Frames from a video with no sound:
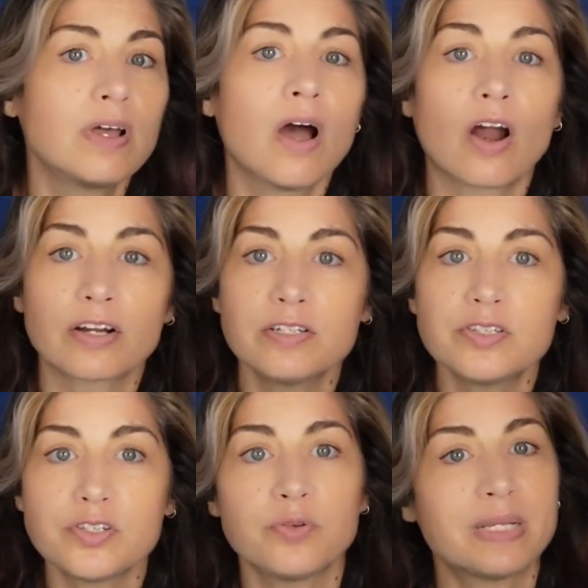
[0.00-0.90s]
are
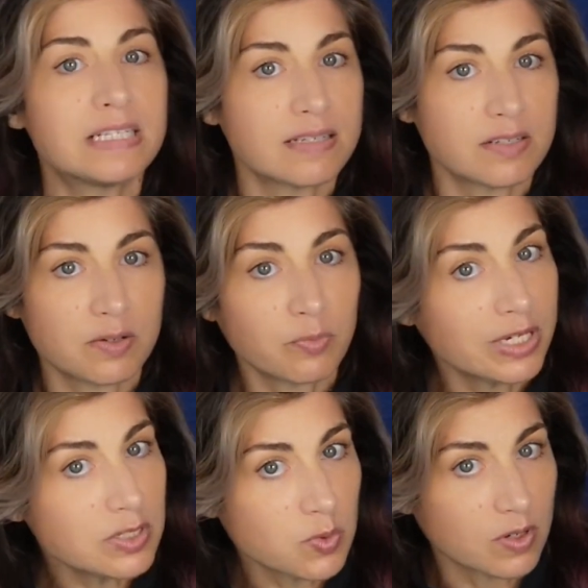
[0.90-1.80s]
consuming system
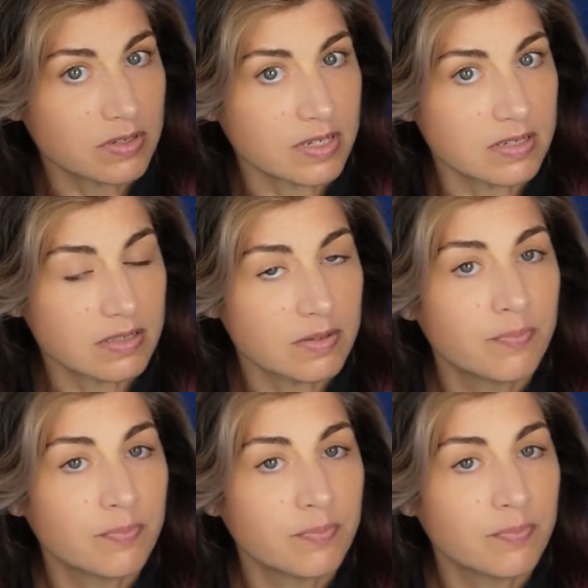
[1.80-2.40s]
resources.